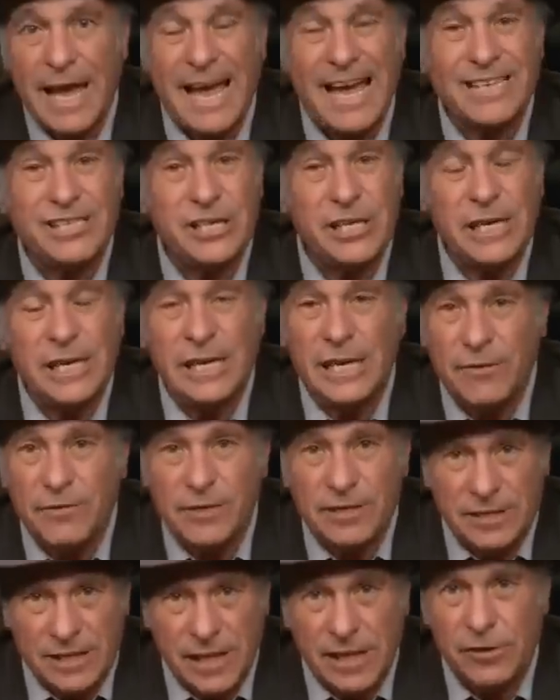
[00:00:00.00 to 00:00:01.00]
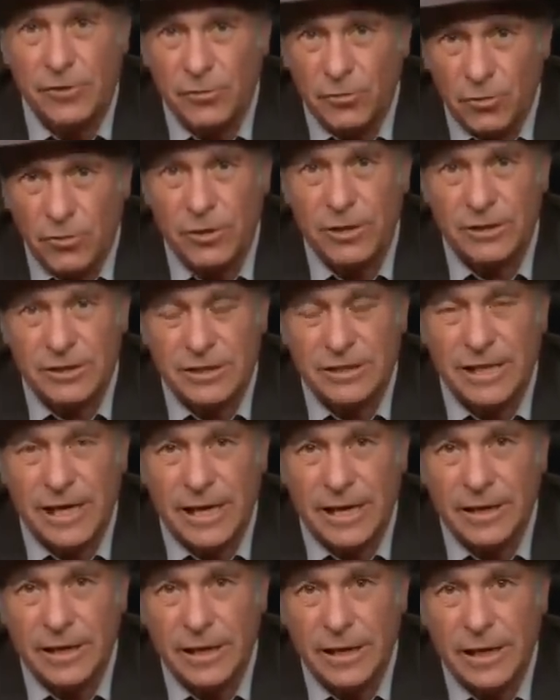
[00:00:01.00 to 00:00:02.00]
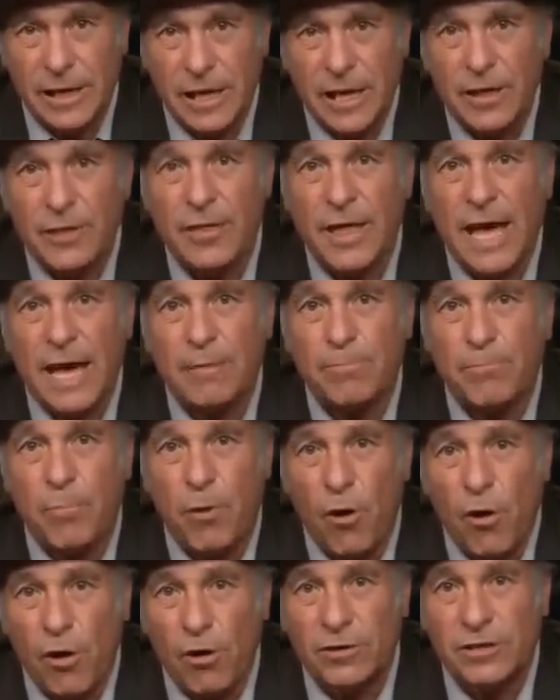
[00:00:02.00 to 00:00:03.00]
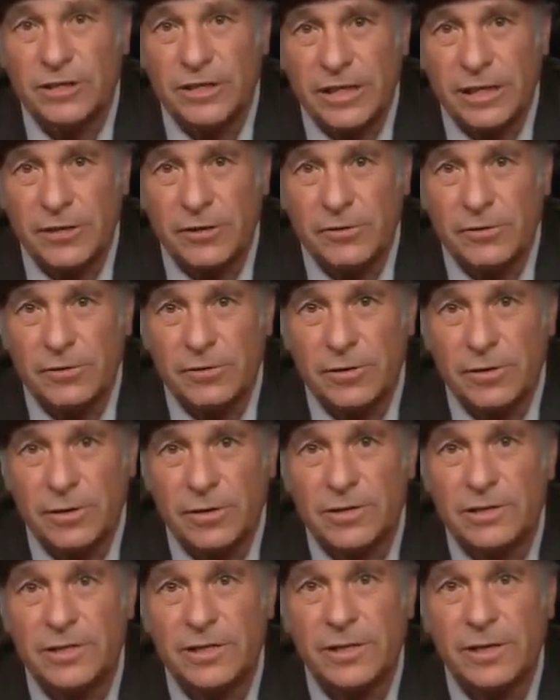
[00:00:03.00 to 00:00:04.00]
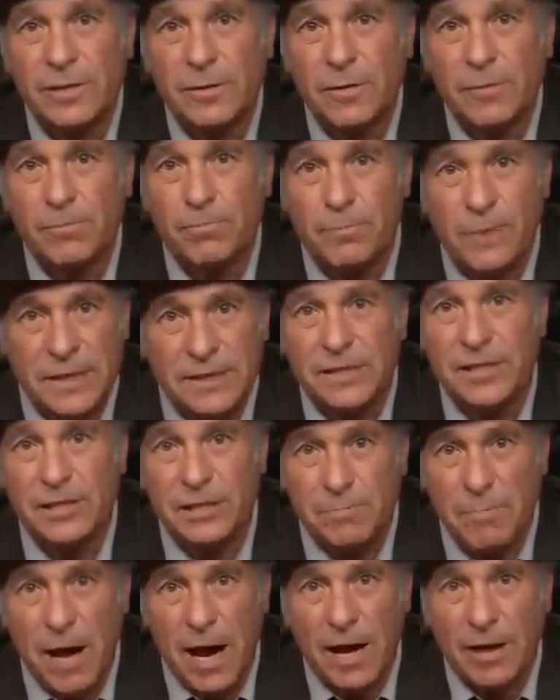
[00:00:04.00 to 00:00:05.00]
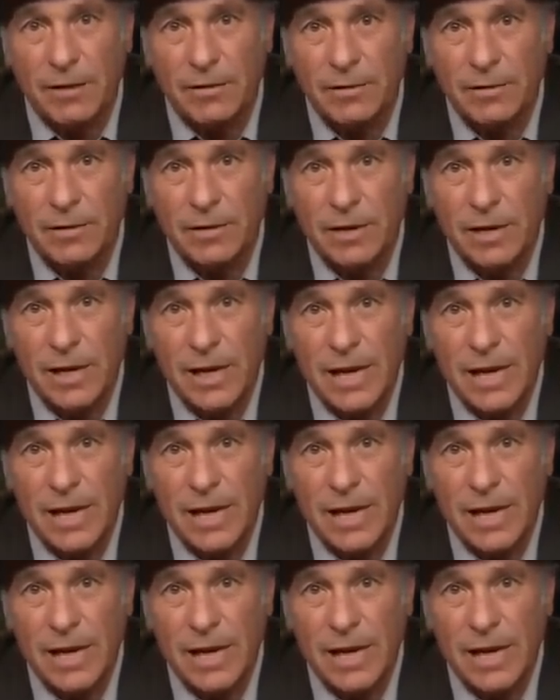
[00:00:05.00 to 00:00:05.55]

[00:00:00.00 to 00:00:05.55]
And she even said, her lawyers said, that Paul Singer's business model